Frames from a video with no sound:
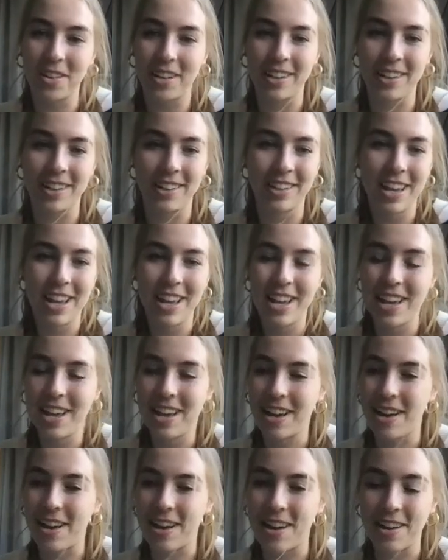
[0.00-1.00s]
And
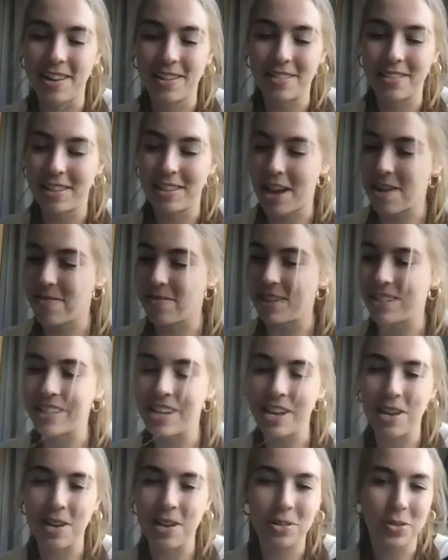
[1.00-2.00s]
I mean,
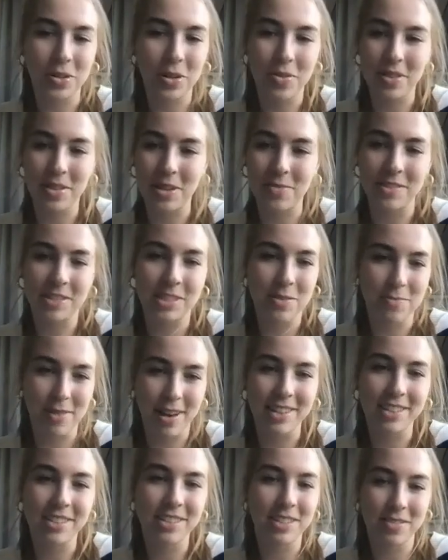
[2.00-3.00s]
taking a tour with him is the
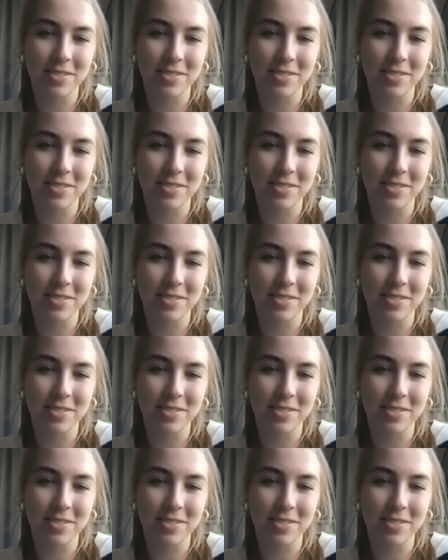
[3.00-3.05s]
best.